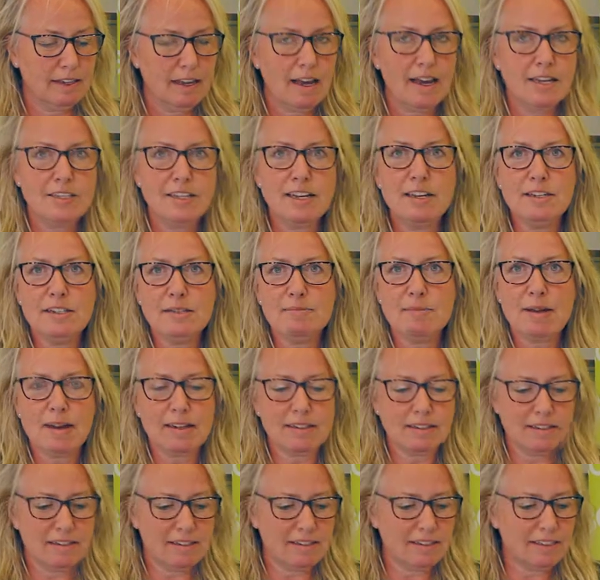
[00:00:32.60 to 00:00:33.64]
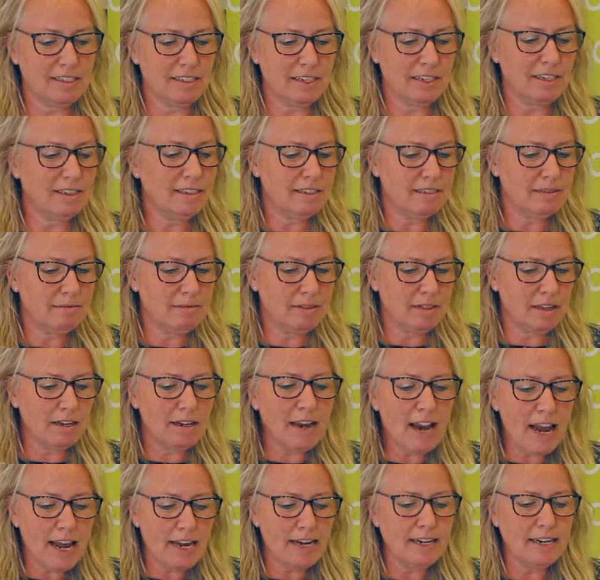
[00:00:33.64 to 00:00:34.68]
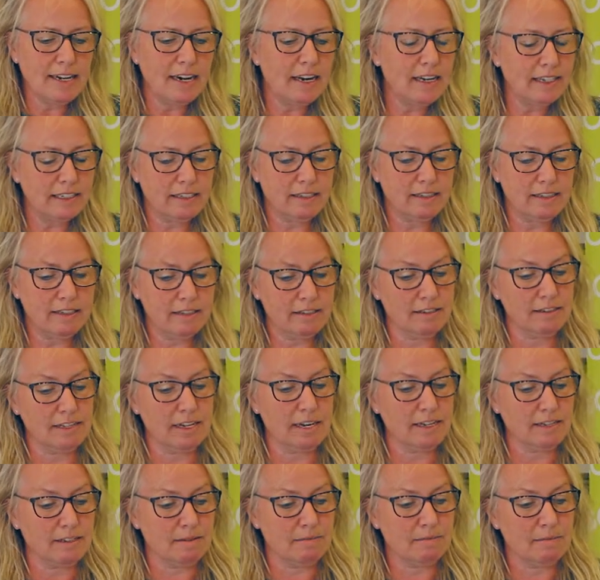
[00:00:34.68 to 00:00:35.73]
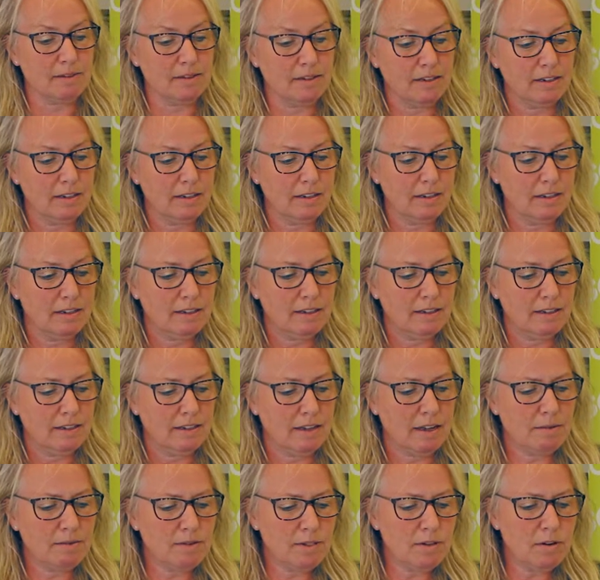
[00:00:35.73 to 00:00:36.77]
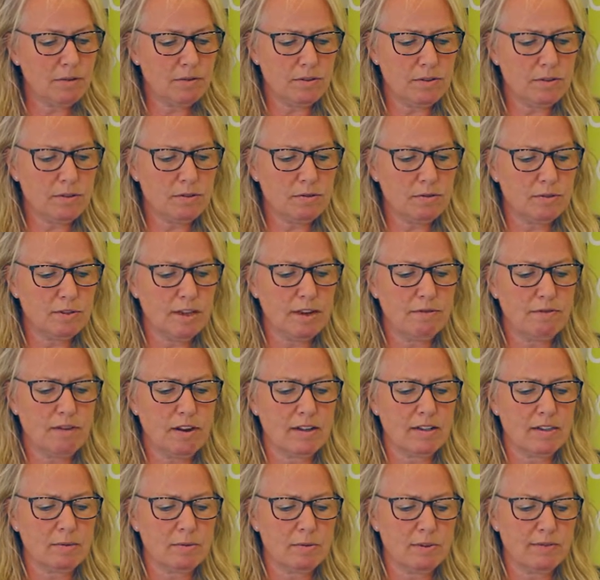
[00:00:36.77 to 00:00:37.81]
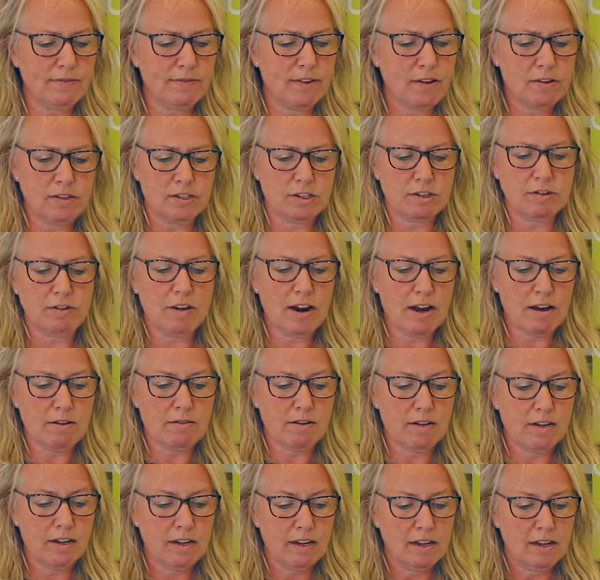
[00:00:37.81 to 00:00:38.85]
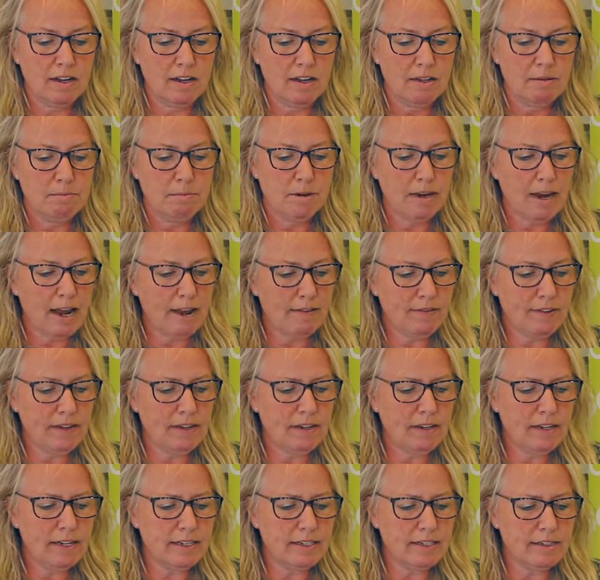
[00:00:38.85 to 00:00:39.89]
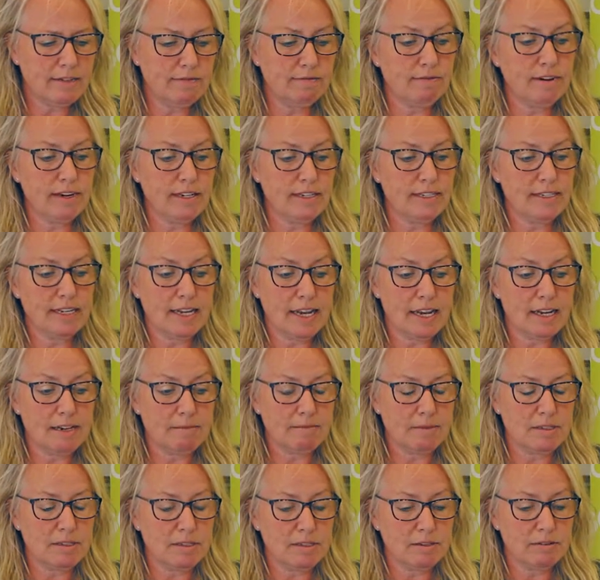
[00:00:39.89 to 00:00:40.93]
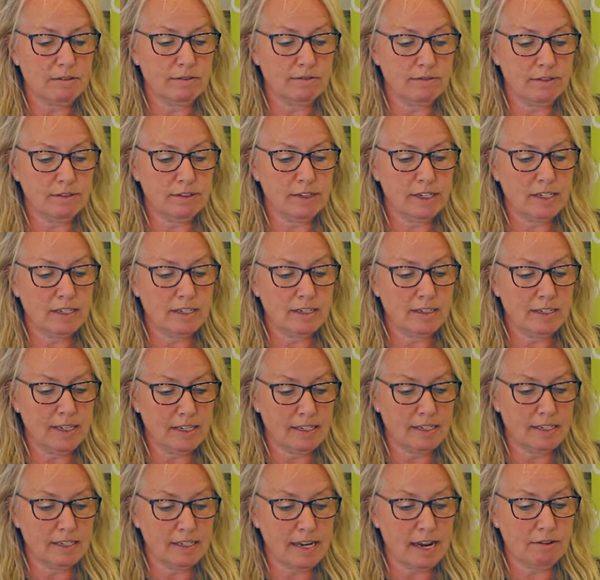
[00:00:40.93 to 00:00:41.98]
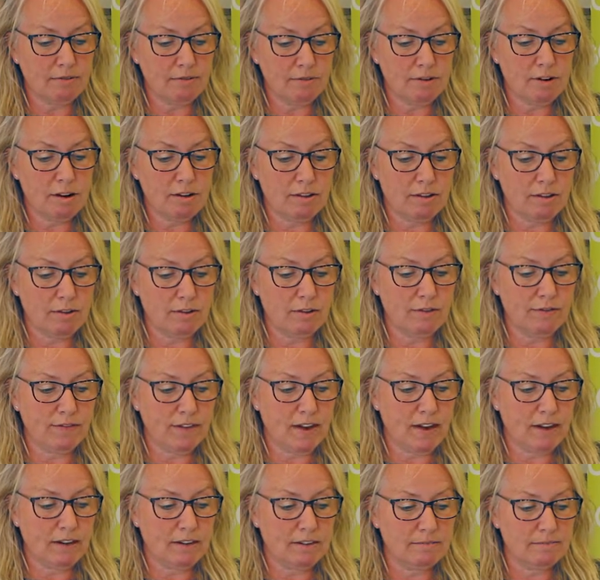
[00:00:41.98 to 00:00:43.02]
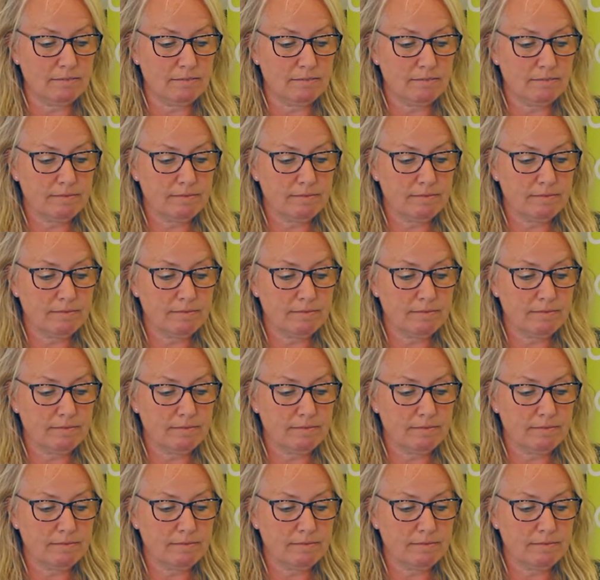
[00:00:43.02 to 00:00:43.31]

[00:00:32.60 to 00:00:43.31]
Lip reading: I turned back to the sheet with unladylike enthusiasm. I was not the sort that runs with a fast crowd, but having a list of racy elements to avoid did sound rather good fun.